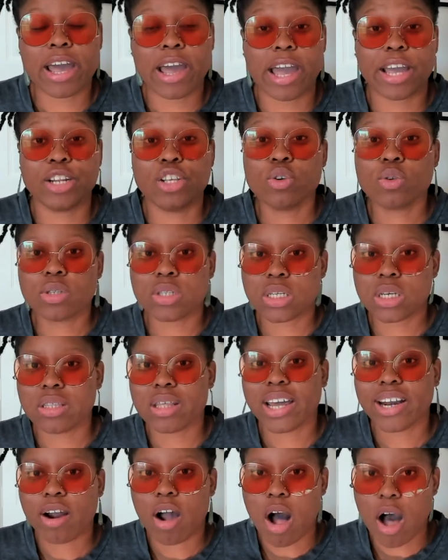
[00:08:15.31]
And you see
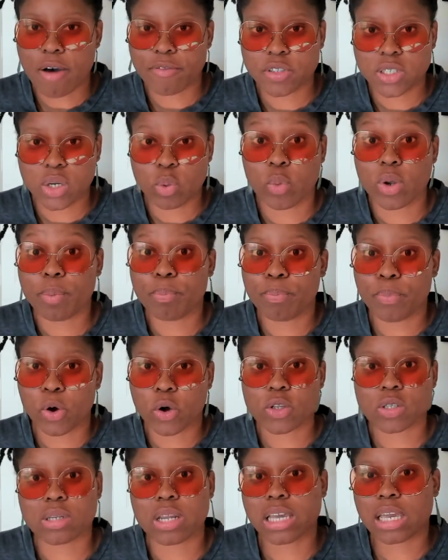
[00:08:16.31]
that often with
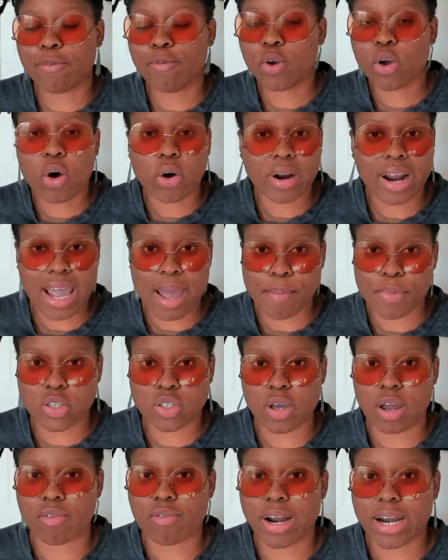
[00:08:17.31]
books. Like if you go to
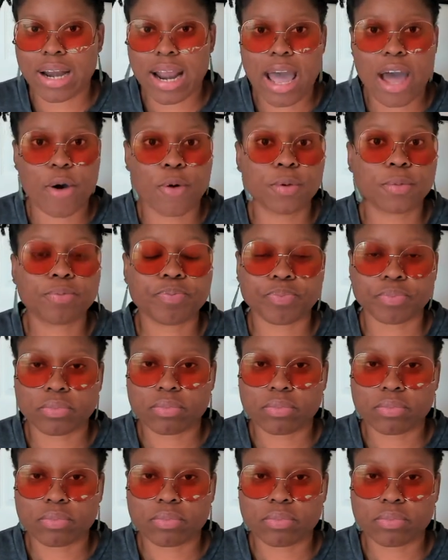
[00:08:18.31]
Amazon right now,